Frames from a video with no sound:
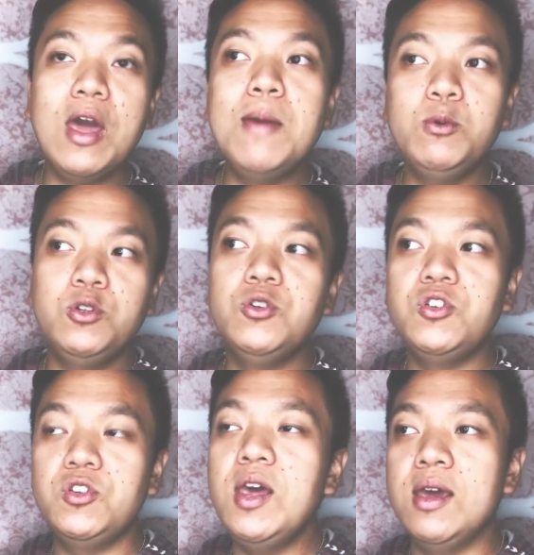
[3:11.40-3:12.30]
able to
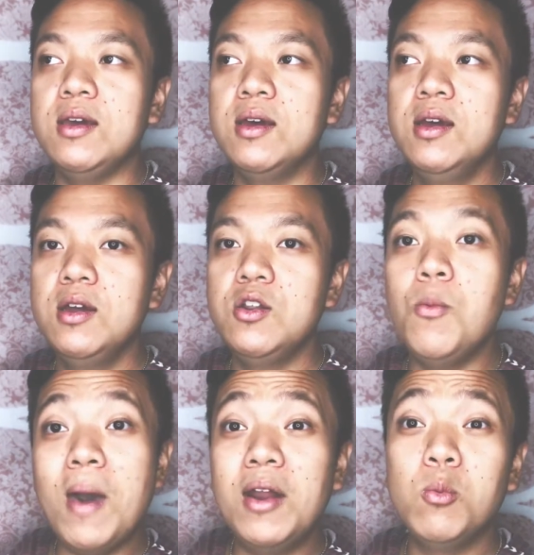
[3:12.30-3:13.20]
sing no
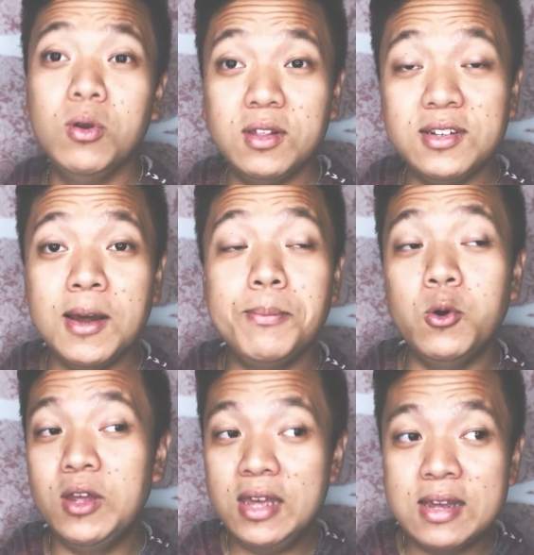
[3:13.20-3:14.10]
matter what the
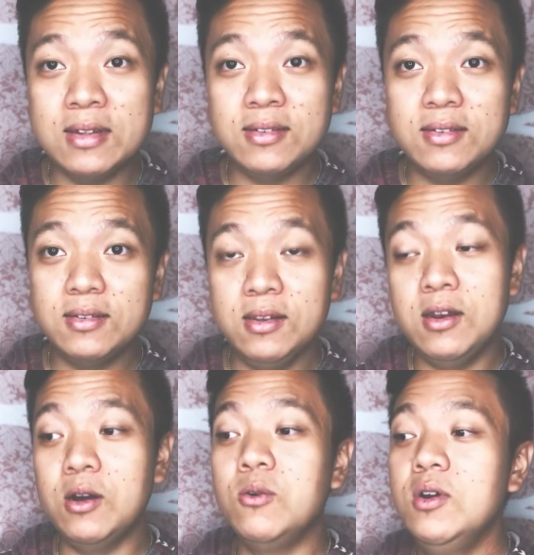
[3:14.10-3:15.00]
tempo is,
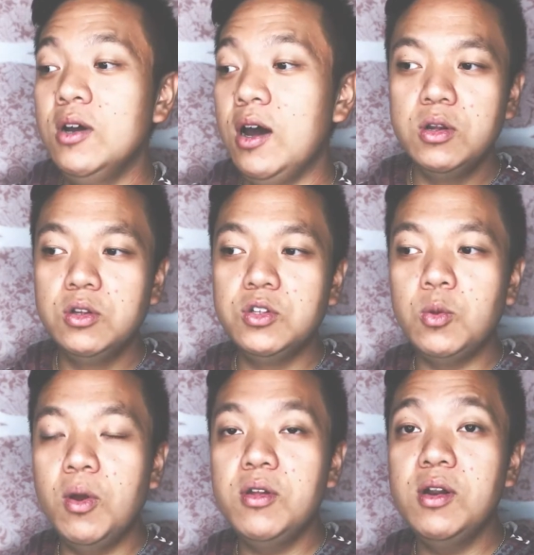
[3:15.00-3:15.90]
So
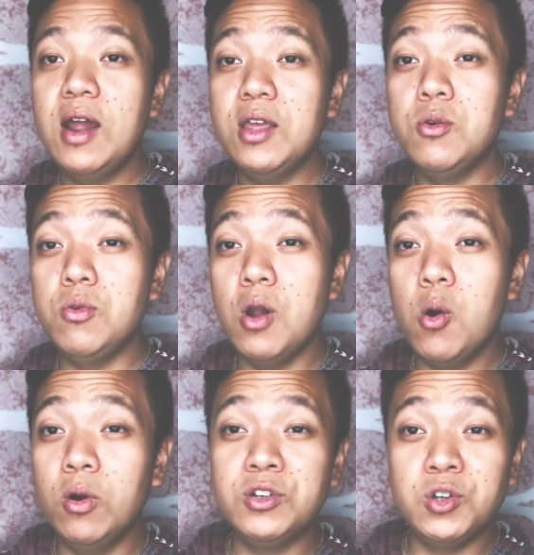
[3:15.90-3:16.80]
whether or not you know
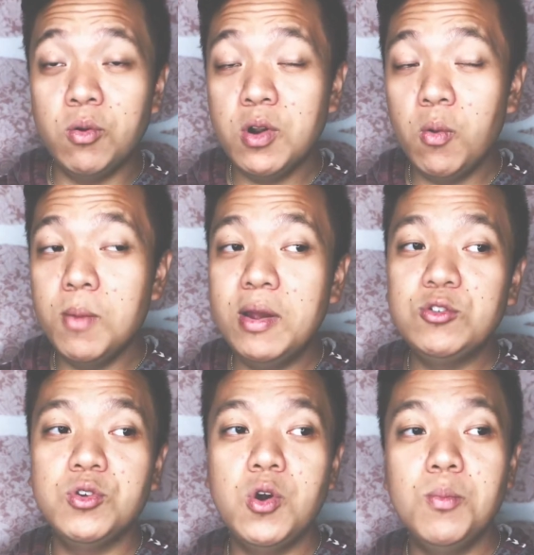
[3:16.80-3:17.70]
or don't know what a
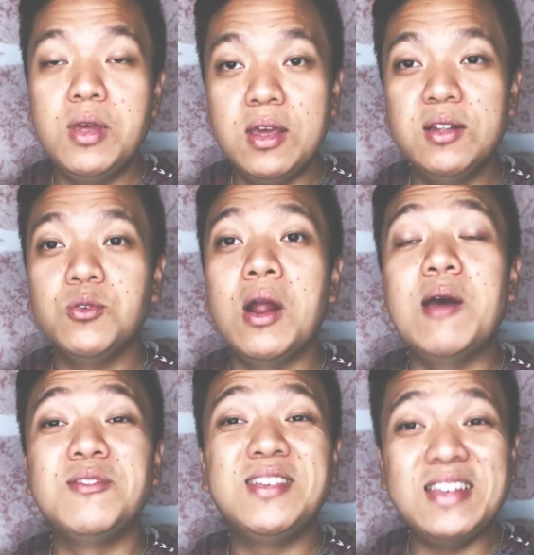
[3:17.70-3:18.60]
metronome is or have
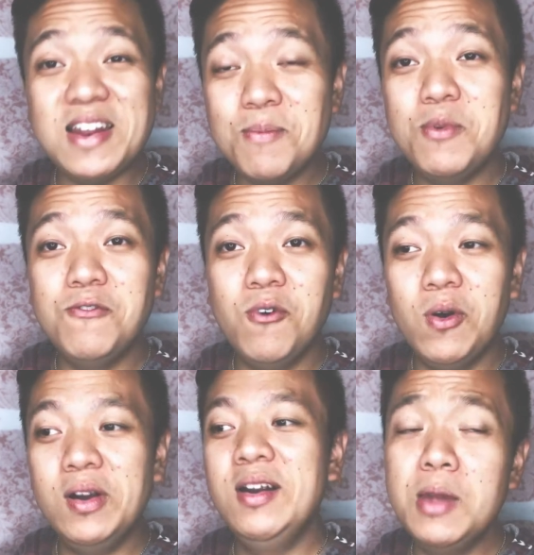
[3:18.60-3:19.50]
seen it
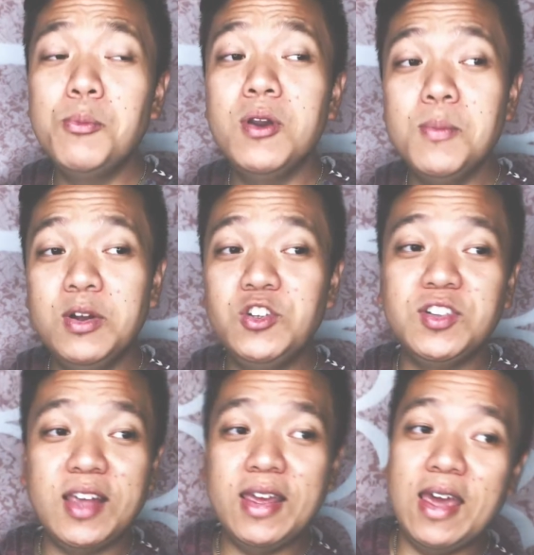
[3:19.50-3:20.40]
before, it pretty much is
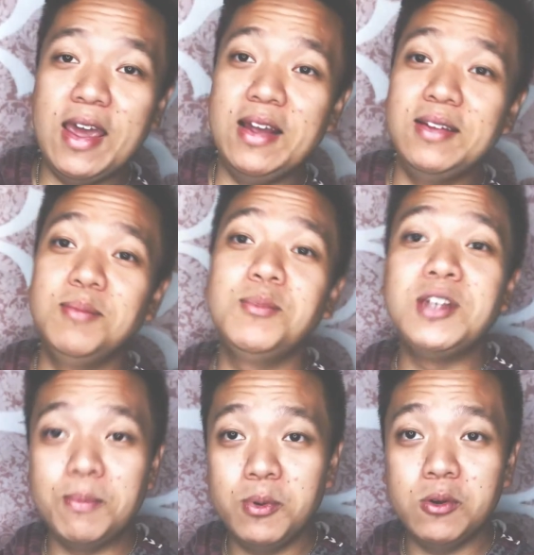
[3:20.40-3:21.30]
like a
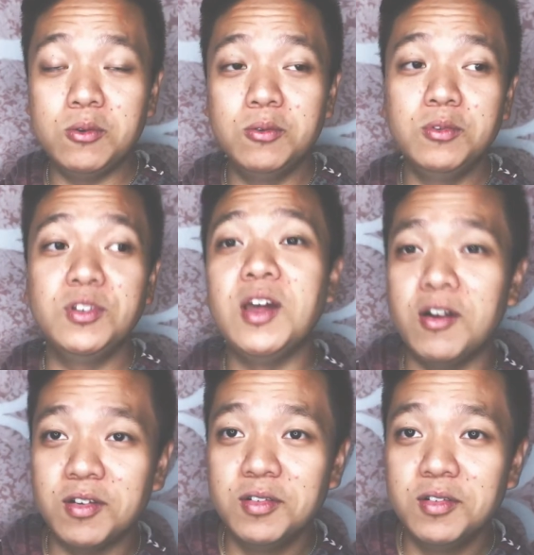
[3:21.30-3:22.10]
tempo setter,